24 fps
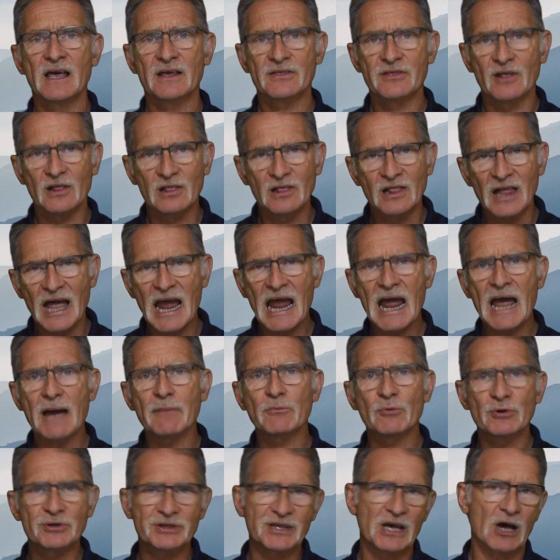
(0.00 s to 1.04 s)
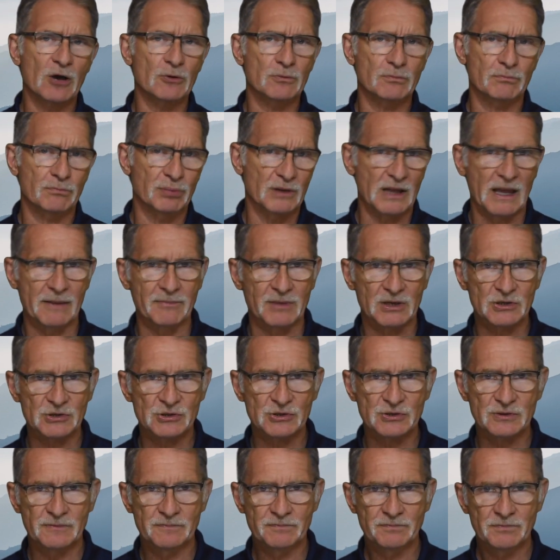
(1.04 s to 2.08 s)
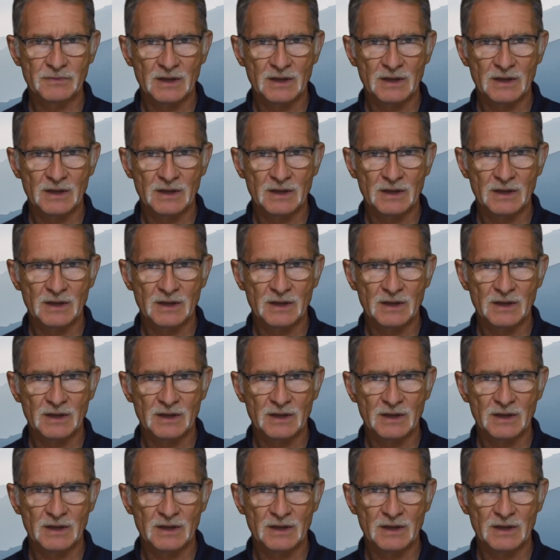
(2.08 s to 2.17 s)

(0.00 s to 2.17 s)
the lamb without blemish.